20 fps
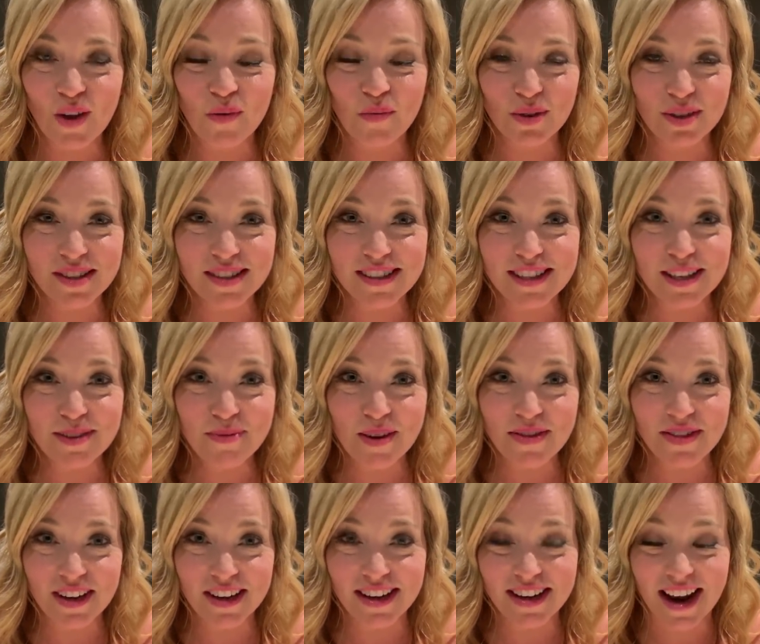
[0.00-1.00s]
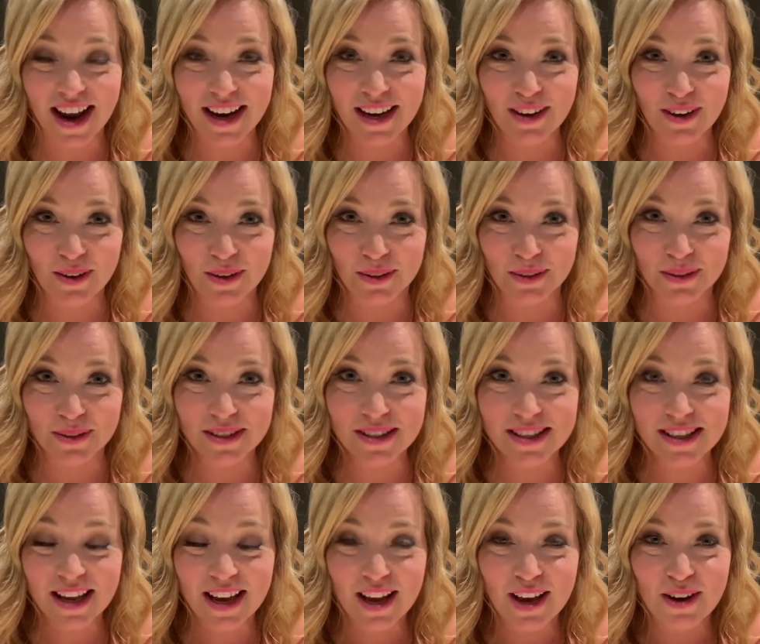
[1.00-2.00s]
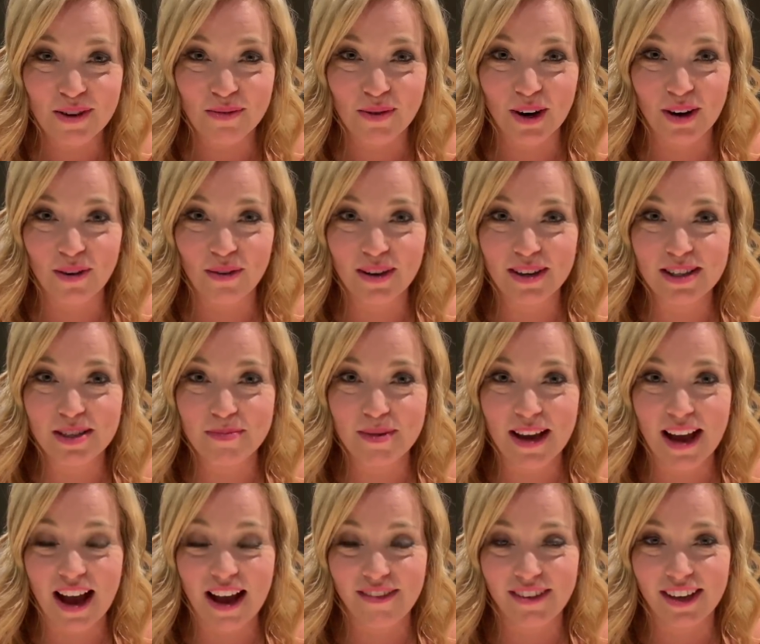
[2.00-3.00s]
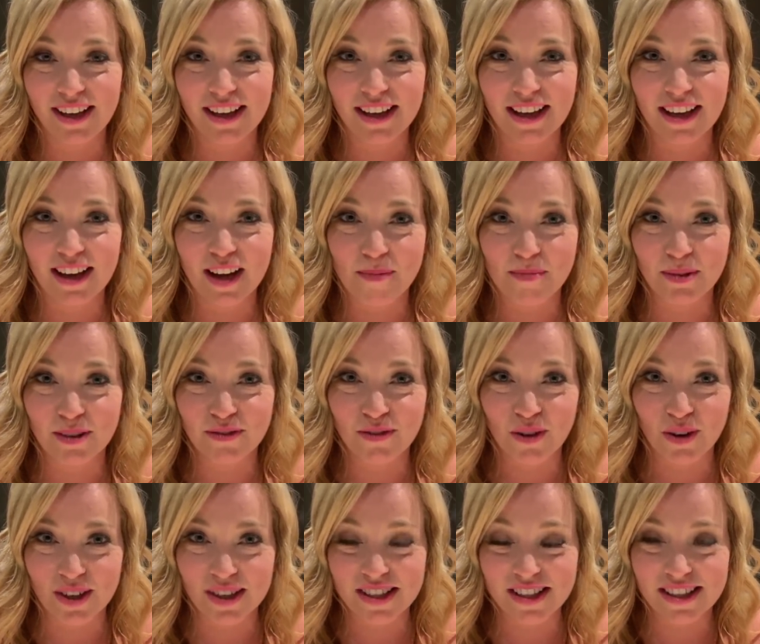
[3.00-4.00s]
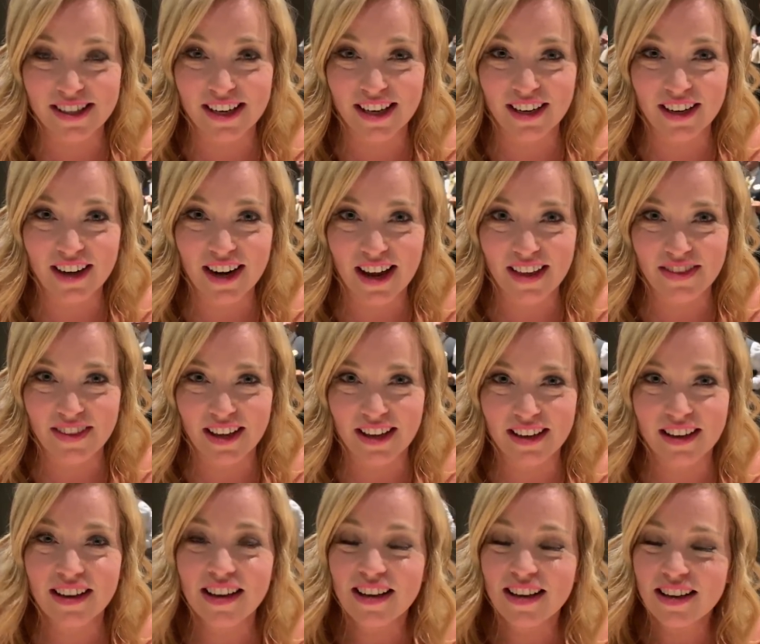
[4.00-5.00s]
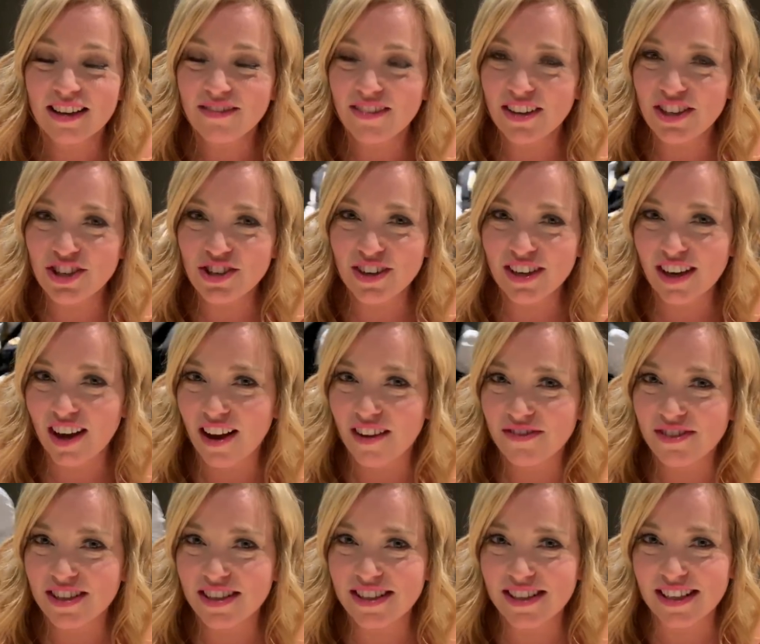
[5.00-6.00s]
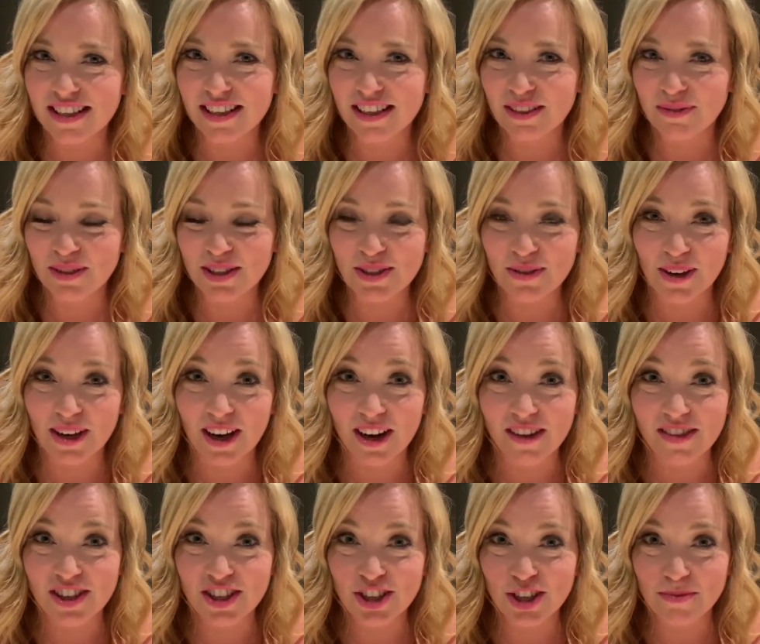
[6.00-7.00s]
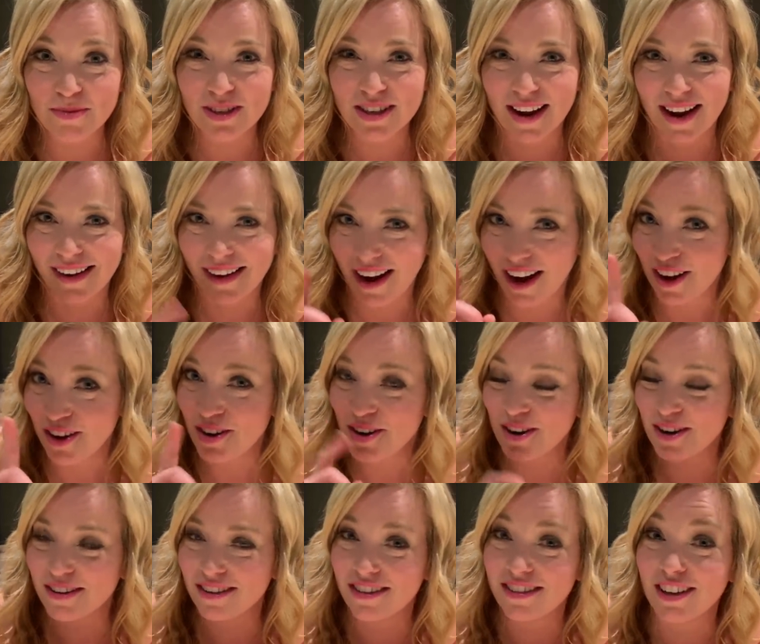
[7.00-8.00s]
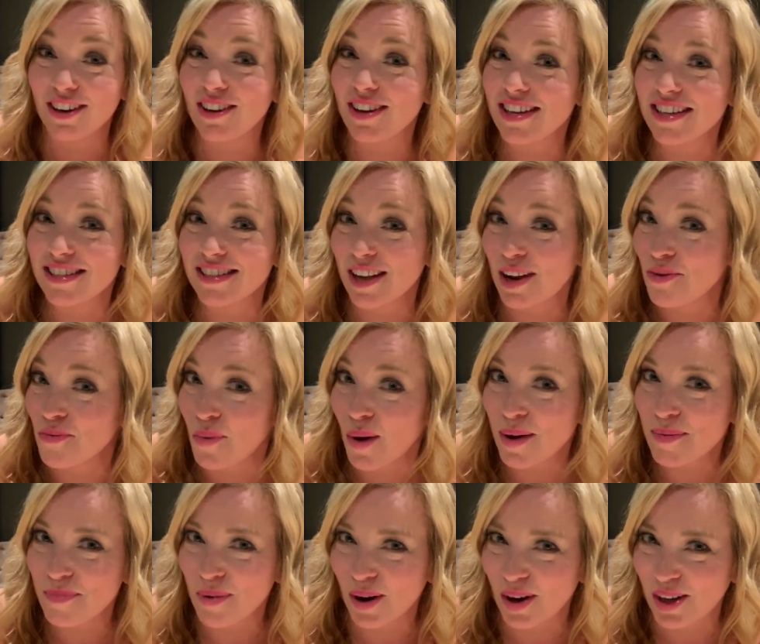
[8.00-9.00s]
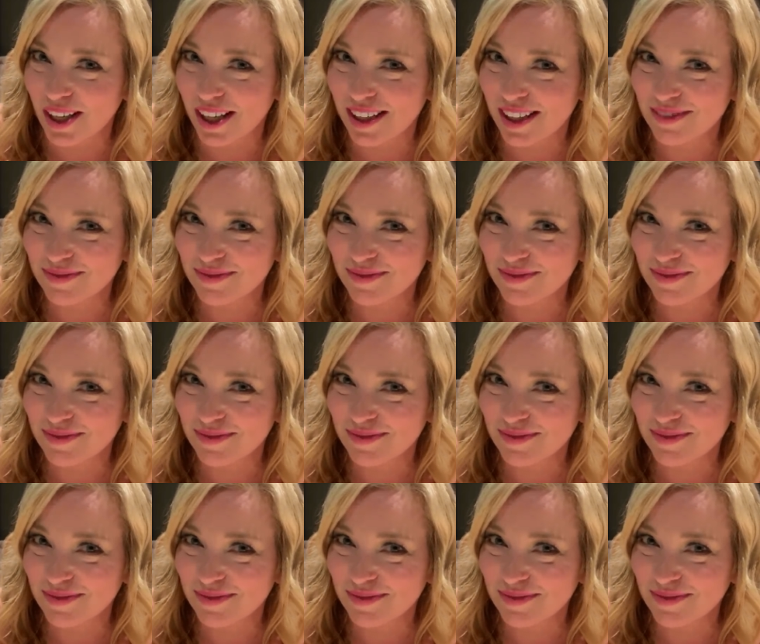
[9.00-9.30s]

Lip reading: we'll see what the night holds. We're going to be having a couple of courses here and then venturing off to see what's going on in the ship tonight. I heard that there is a white party.